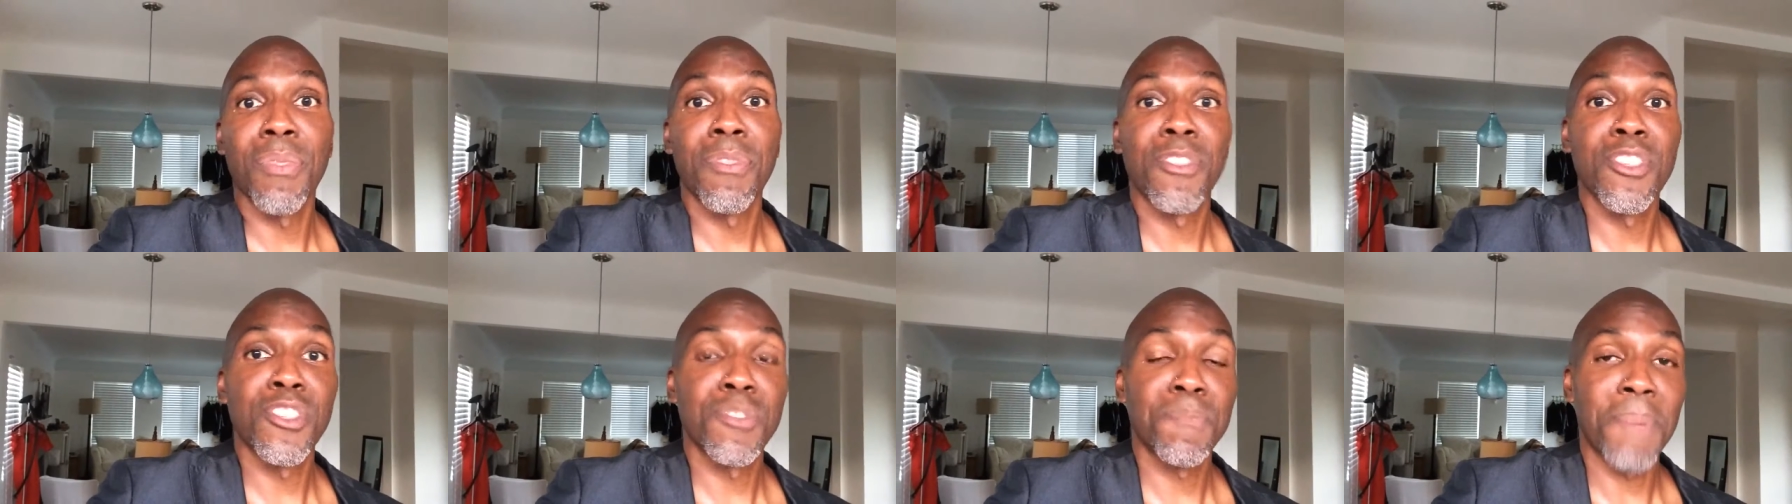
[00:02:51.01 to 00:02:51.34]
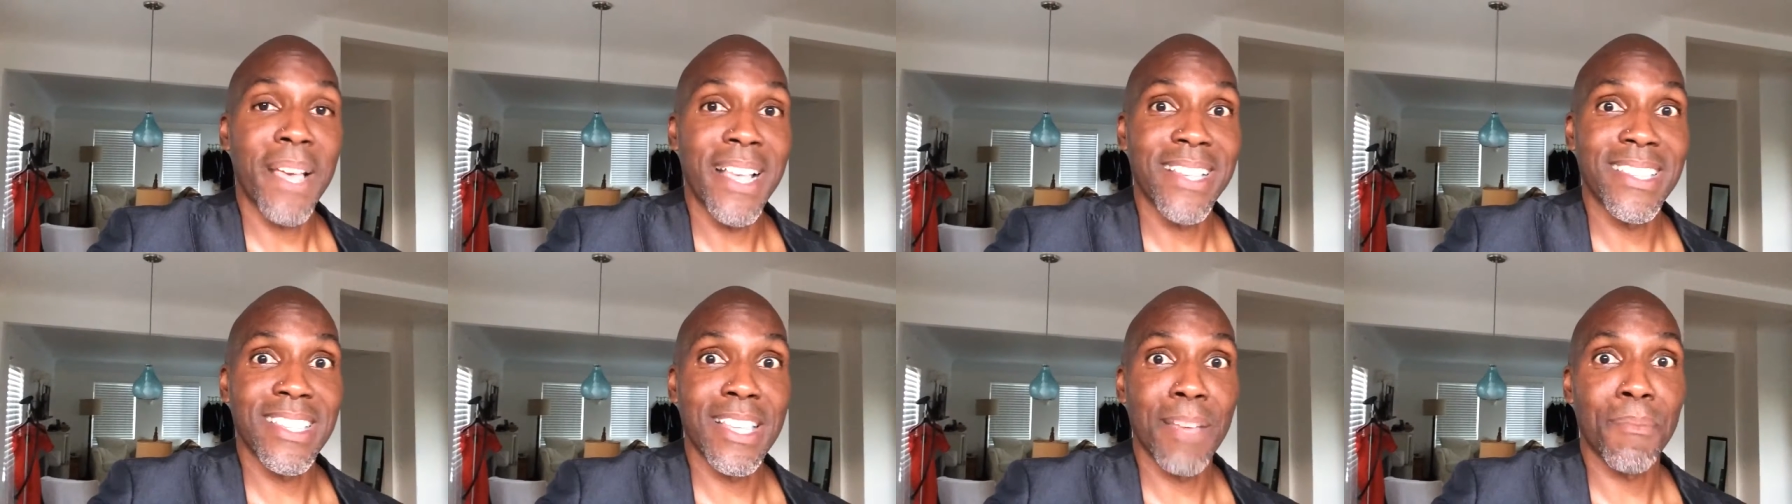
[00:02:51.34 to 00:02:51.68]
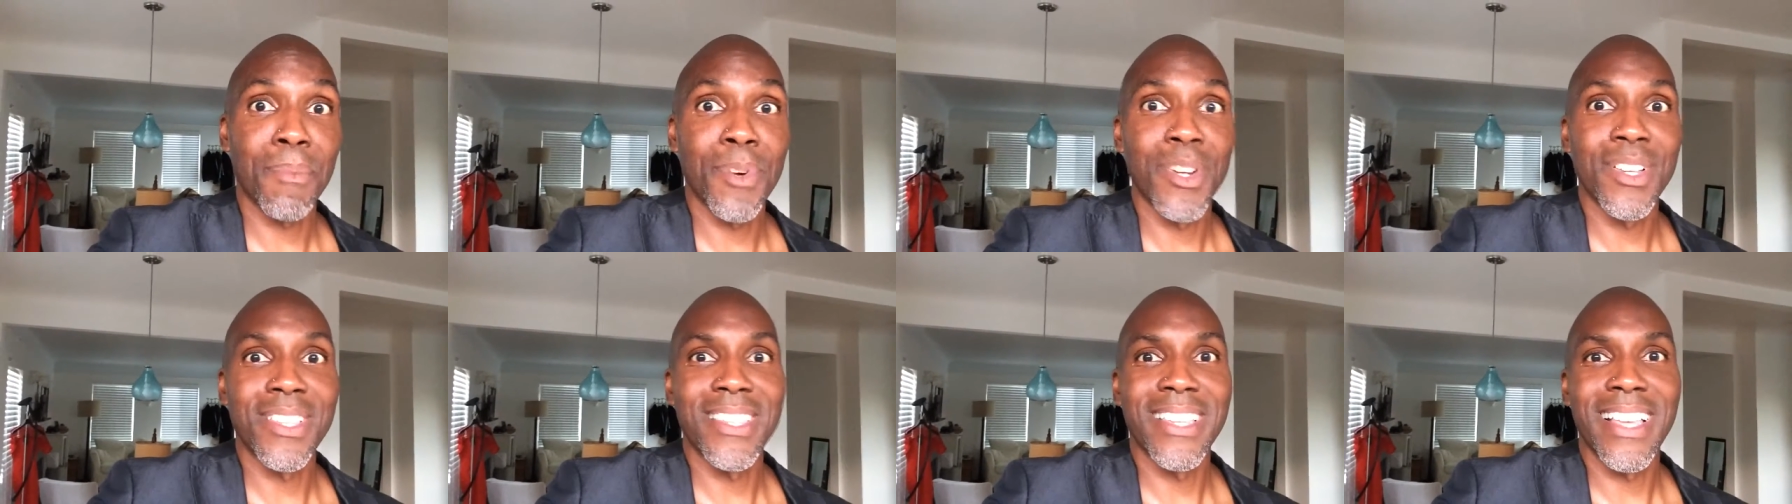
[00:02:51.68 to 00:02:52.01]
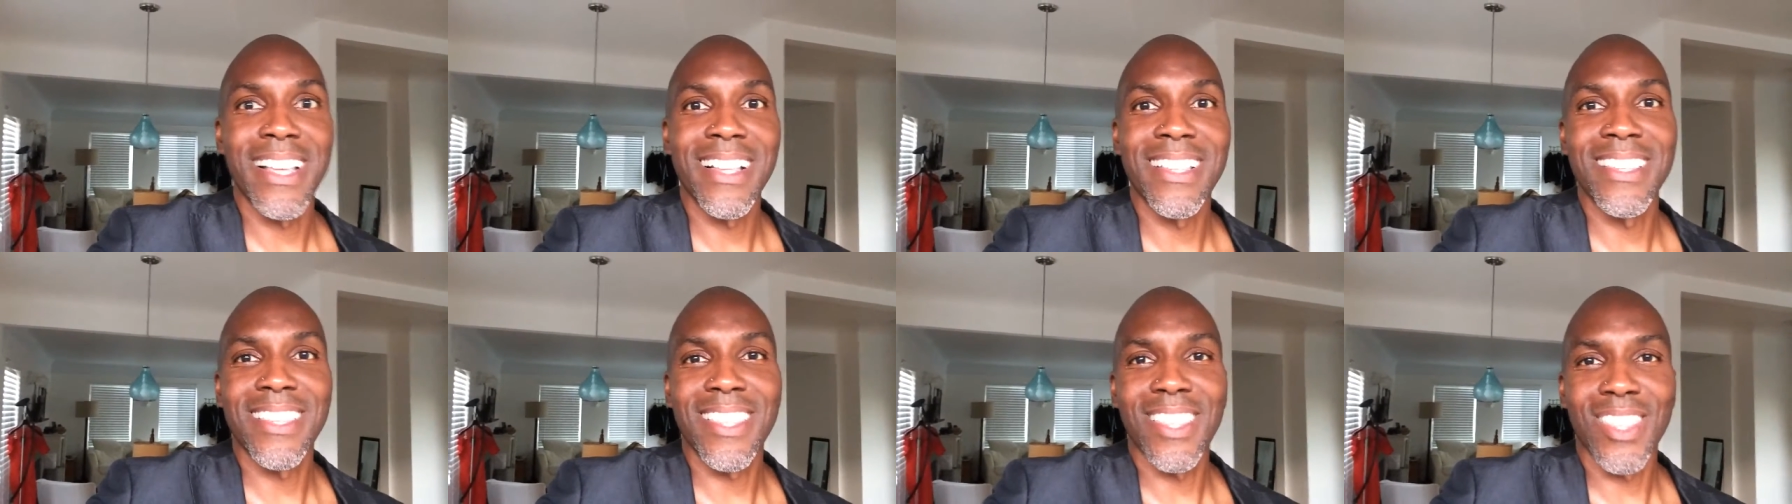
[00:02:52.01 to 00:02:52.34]
space that
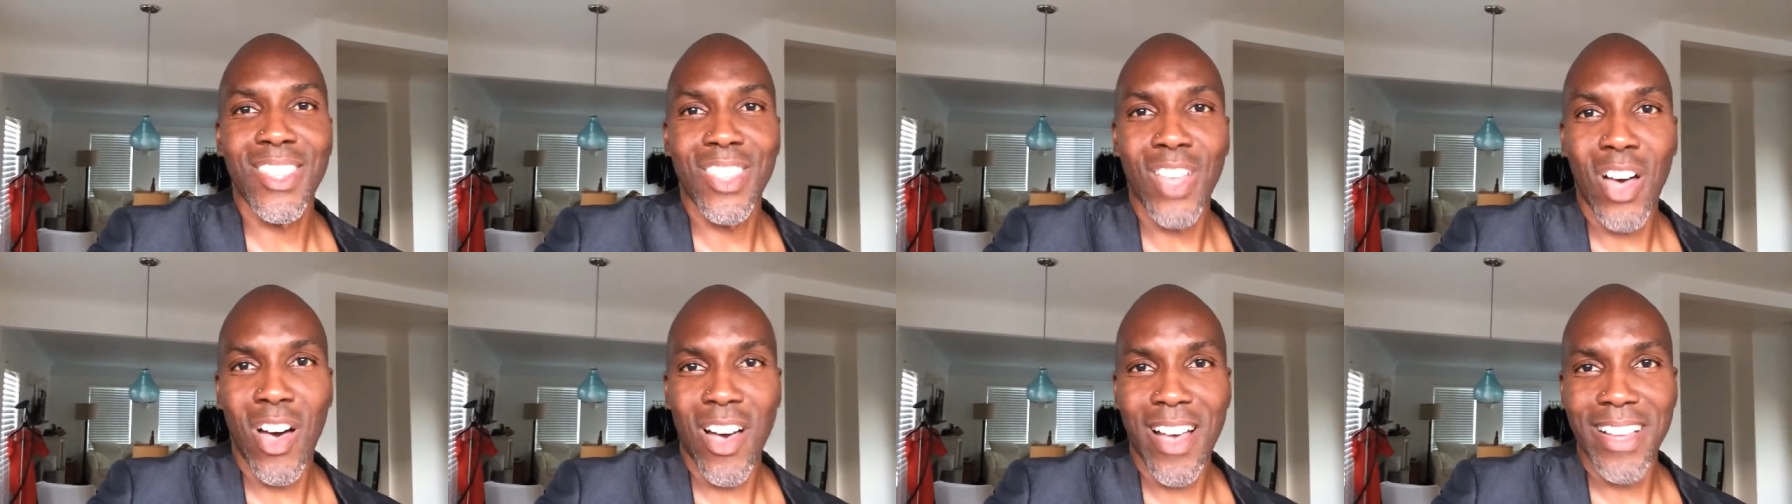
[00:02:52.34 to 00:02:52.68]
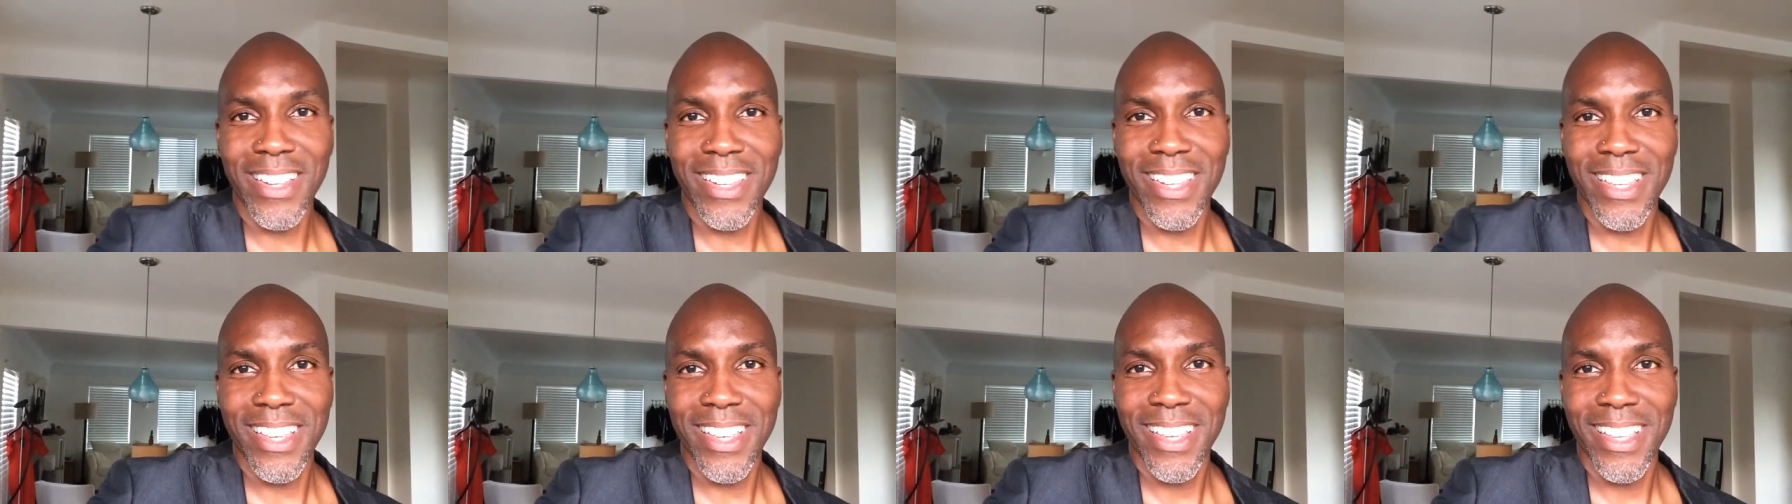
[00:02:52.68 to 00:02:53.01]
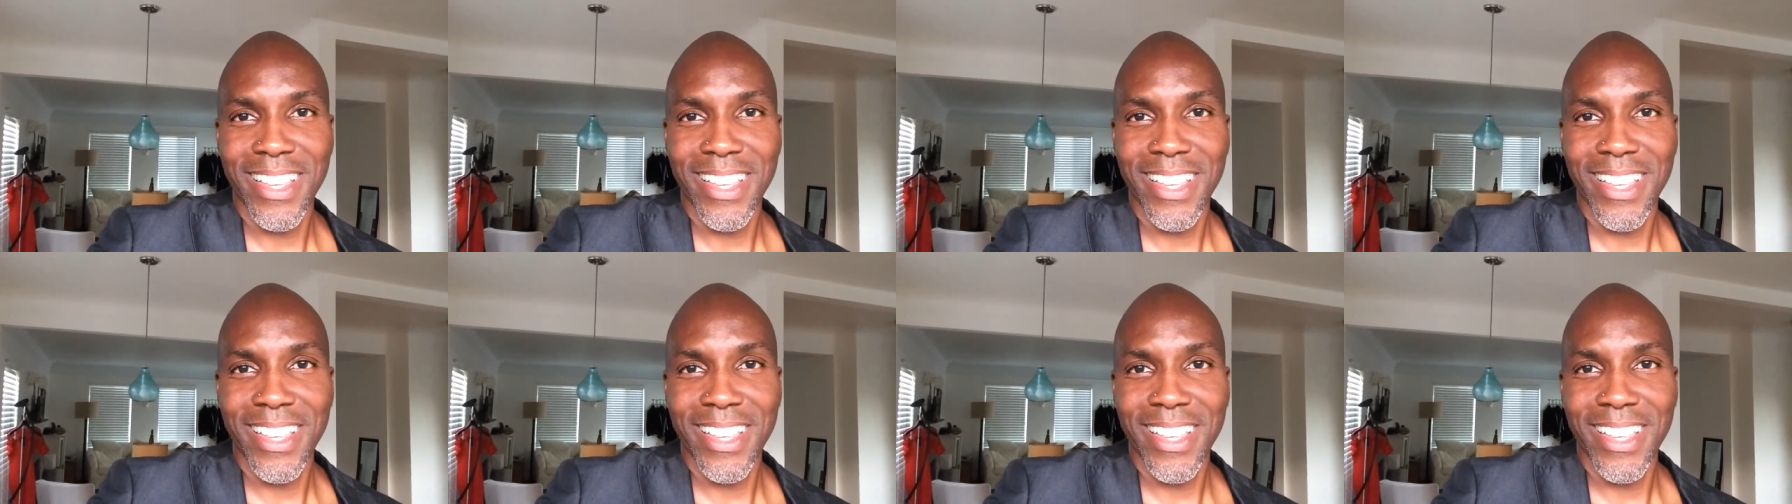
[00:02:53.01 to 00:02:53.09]
precedes thought.